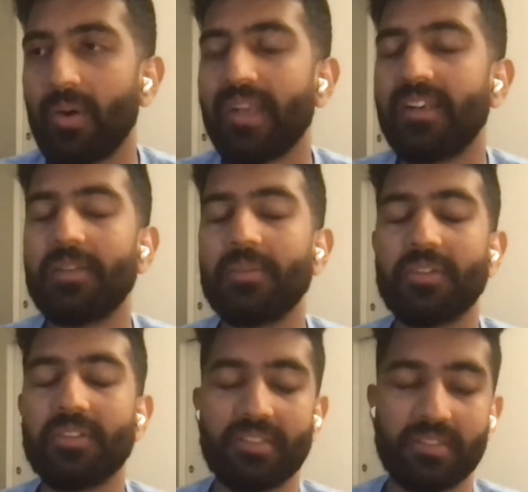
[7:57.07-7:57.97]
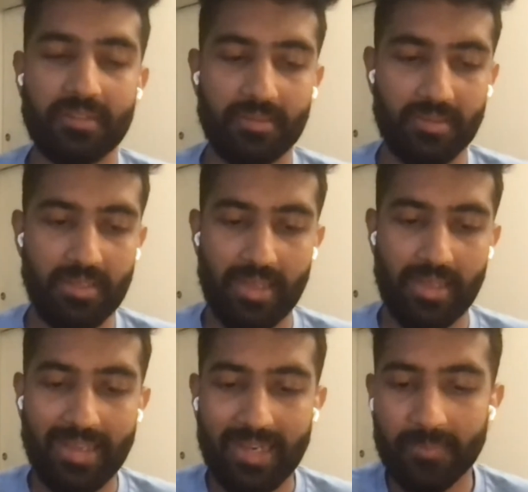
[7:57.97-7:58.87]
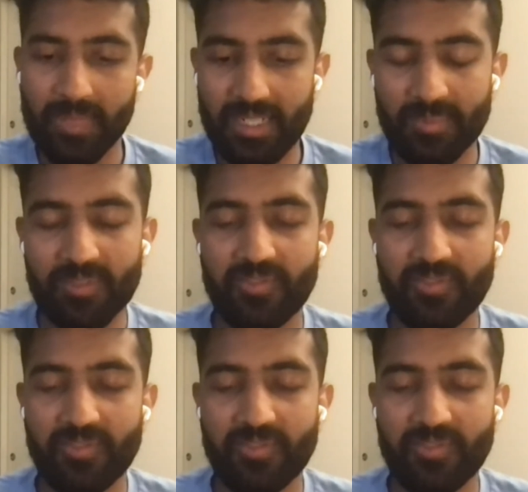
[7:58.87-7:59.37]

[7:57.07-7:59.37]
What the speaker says: I did was I had multiple